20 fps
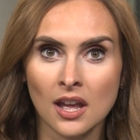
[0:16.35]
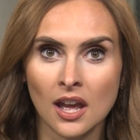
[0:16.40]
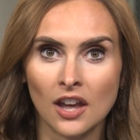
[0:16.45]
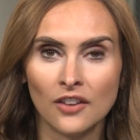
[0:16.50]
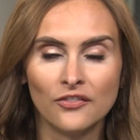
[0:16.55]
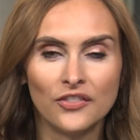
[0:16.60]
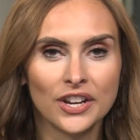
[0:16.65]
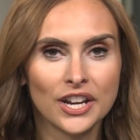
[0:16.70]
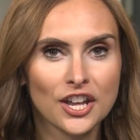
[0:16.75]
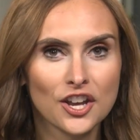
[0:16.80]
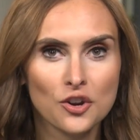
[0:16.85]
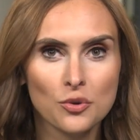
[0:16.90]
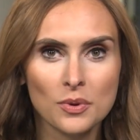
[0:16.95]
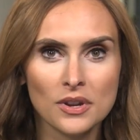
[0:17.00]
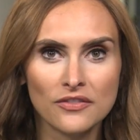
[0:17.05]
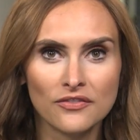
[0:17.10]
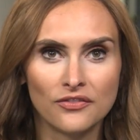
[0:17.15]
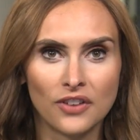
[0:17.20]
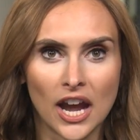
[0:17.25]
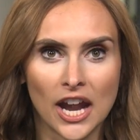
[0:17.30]
A video
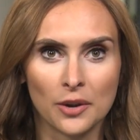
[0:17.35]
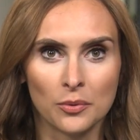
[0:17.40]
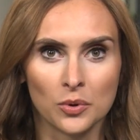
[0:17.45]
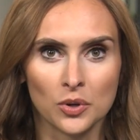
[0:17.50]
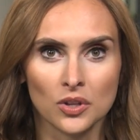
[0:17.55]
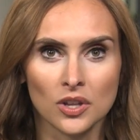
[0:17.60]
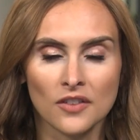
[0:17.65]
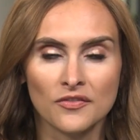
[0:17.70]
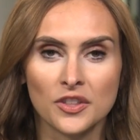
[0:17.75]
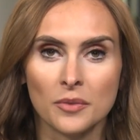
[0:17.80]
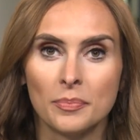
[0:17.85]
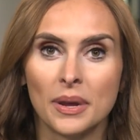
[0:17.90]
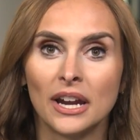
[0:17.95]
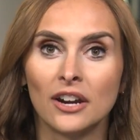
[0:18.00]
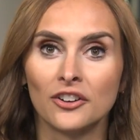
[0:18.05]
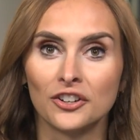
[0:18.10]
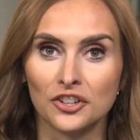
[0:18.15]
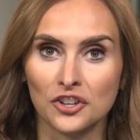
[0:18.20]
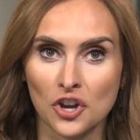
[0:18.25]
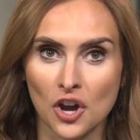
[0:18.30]
went viral of the
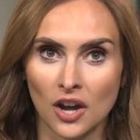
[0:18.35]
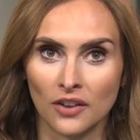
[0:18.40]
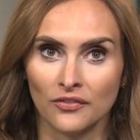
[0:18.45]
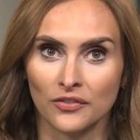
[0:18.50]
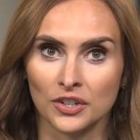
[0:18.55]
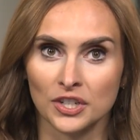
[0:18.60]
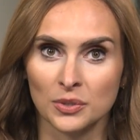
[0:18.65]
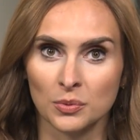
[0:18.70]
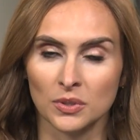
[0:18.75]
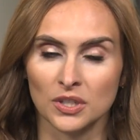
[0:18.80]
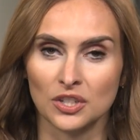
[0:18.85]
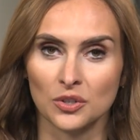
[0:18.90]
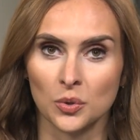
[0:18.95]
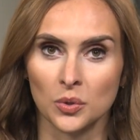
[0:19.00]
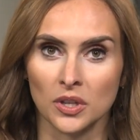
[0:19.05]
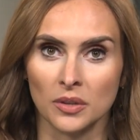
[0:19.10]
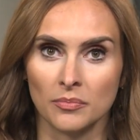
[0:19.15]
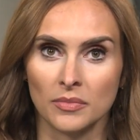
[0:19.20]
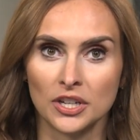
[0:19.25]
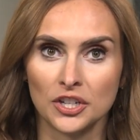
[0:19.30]
parent conference with
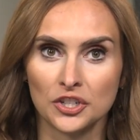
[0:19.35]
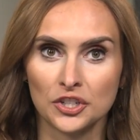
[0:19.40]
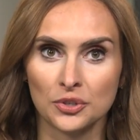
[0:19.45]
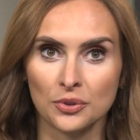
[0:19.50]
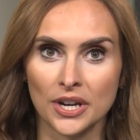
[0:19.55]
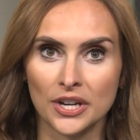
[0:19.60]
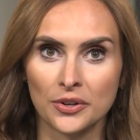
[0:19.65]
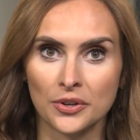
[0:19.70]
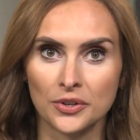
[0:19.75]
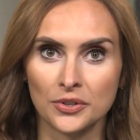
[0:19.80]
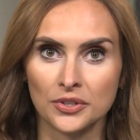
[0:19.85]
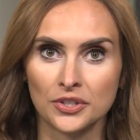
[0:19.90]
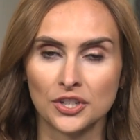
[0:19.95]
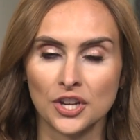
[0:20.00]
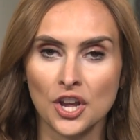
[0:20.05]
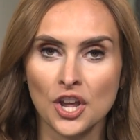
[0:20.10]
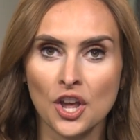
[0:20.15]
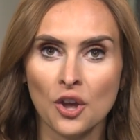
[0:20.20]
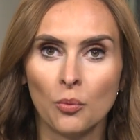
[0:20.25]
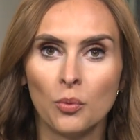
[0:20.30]
school administrators
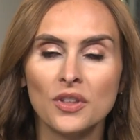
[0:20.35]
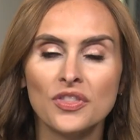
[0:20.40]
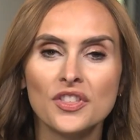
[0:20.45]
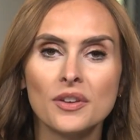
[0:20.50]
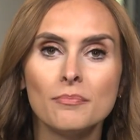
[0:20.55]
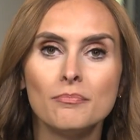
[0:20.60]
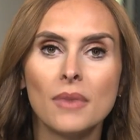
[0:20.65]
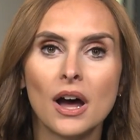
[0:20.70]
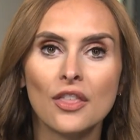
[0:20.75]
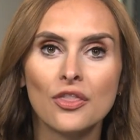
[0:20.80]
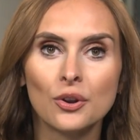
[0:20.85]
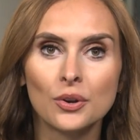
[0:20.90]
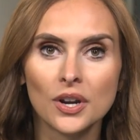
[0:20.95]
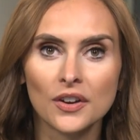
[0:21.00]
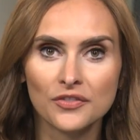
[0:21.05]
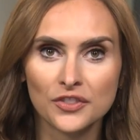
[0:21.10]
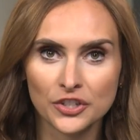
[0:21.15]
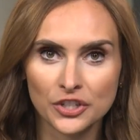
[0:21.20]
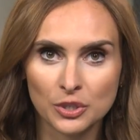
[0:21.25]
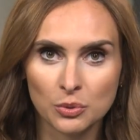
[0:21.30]
when the mother
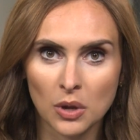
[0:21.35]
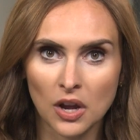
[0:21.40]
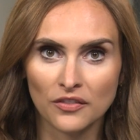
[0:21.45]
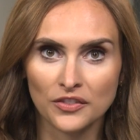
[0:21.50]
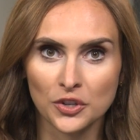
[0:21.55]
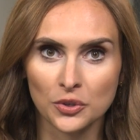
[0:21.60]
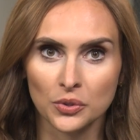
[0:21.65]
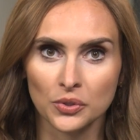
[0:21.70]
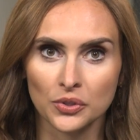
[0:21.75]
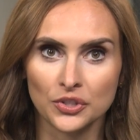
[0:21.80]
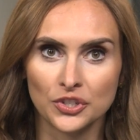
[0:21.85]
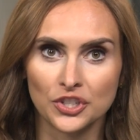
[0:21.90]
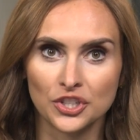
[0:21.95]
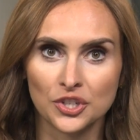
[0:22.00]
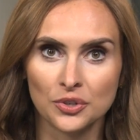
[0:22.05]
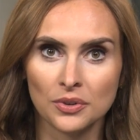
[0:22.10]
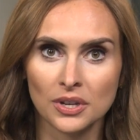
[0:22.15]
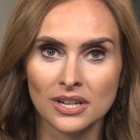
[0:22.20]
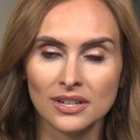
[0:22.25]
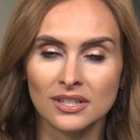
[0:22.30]
of the 12-year-old
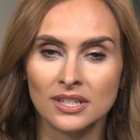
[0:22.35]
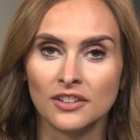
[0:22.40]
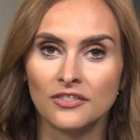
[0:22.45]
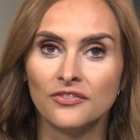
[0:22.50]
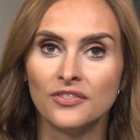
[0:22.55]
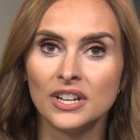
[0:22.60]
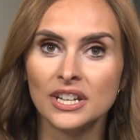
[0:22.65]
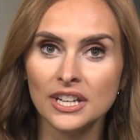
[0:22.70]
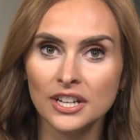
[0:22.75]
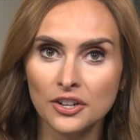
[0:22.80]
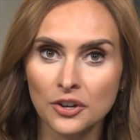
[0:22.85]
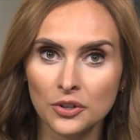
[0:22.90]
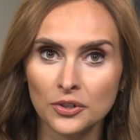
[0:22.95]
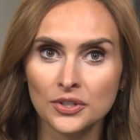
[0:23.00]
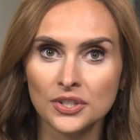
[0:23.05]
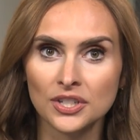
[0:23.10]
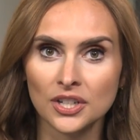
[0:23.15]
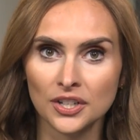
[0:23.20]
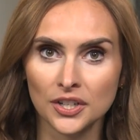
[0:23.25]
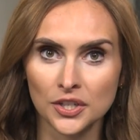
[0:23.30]
student defended her
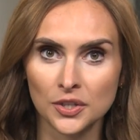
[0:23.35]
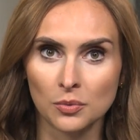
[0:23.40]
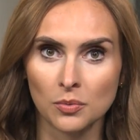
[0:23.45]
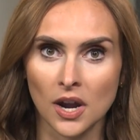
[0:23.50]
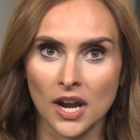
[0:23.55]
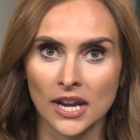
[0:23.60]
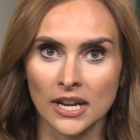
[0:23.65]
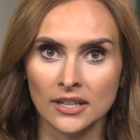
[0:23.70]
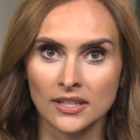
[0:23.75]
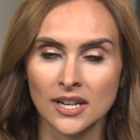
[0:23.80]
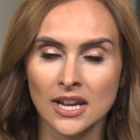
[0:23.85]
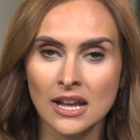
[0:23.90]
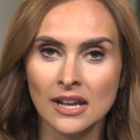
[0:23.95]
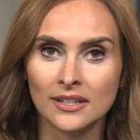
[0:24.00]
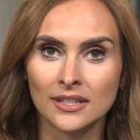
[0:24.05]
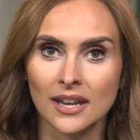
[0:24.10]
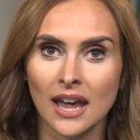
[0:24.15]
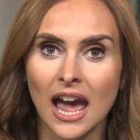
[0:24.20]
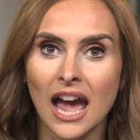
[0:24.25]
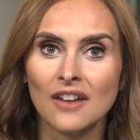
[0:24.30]
son's right
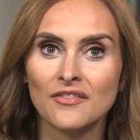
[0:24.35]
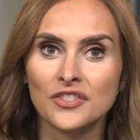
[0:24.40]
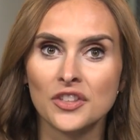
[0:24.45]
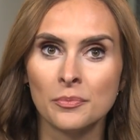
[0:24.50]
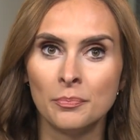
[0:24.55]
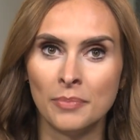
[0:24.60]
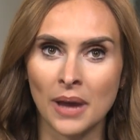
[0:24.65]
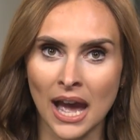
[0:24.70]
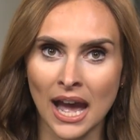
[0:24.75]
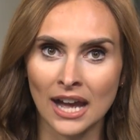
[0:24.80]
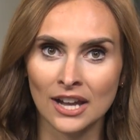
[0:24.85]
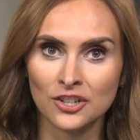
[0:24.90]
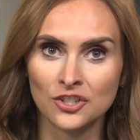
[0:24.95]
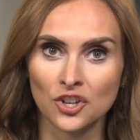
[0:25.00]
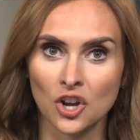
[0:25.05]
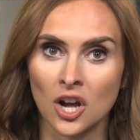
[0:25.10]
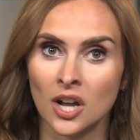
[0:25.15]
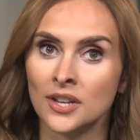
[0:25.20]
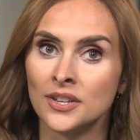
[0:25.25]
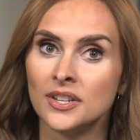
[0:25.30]
to have the badge
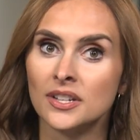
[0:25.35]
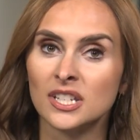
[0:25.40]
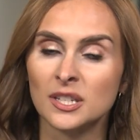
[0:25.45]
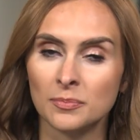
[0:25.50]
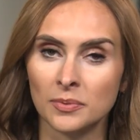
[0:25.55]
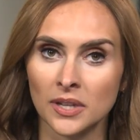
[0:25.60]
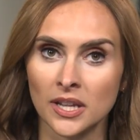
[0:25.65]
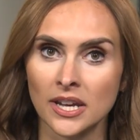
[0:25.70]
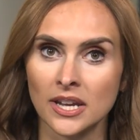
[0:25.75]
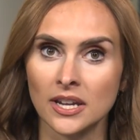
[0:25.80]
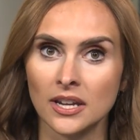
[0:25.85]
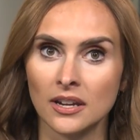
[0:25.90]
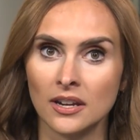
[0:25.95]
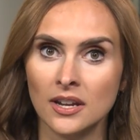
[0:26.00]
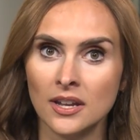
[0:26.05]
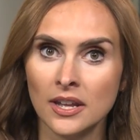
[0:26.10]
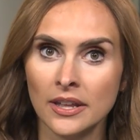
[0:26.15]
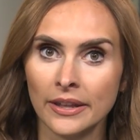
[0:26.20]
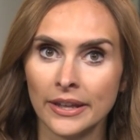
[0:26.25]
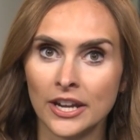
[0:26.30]
on display.
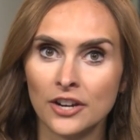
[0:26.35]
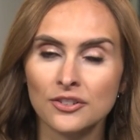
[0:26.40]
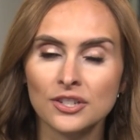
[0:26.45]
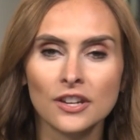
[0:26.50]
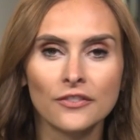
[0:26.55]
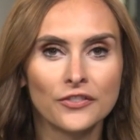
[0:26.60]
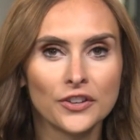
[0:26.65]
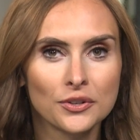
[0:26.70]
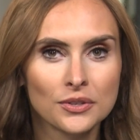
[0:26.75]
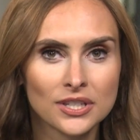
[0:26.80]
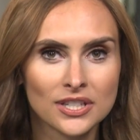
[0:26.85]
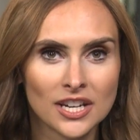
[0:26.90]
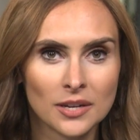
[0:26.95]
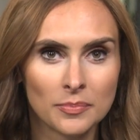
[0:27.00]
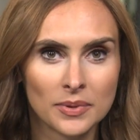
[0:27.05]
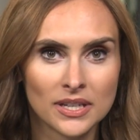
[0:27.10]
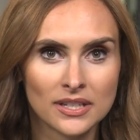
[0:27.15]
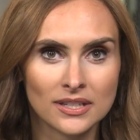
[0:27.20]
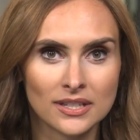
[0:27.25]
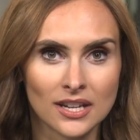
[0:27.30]
Here's a few
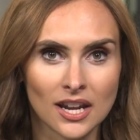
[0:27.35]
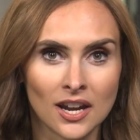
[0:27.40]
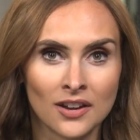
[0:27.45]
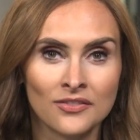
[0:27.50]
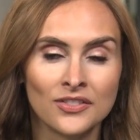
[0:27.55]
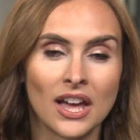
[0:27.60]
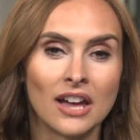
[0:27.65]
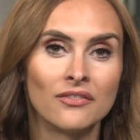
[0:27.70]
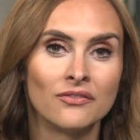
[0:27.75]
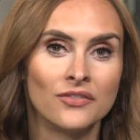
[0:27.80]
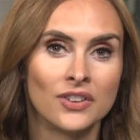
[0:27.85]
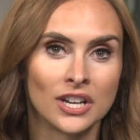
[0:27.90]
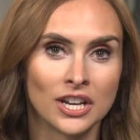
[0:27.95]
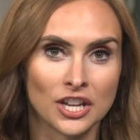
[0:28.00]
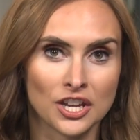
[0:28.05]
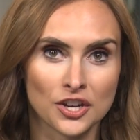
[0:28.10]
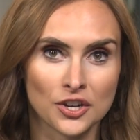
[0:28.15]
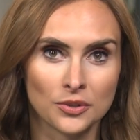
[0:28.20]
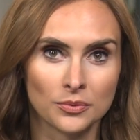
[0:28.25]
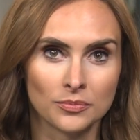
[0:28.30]
snippets of that
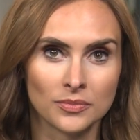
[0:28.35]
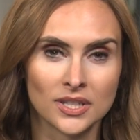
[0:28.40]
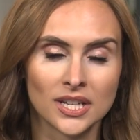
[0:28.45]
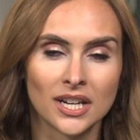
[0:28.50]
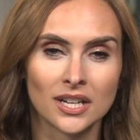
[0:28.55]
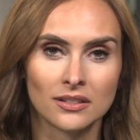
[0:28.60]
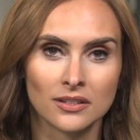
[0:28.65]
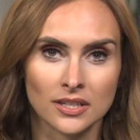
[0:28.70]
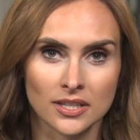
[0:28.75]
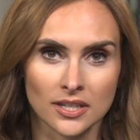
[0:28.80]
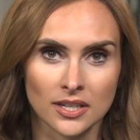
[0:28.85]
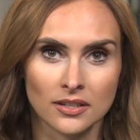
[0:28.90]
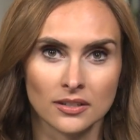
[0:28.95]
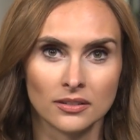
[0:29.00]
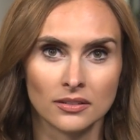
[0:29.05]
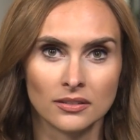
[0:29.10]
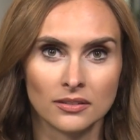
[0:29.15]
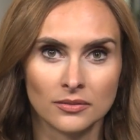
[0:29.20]
video. Take a listen.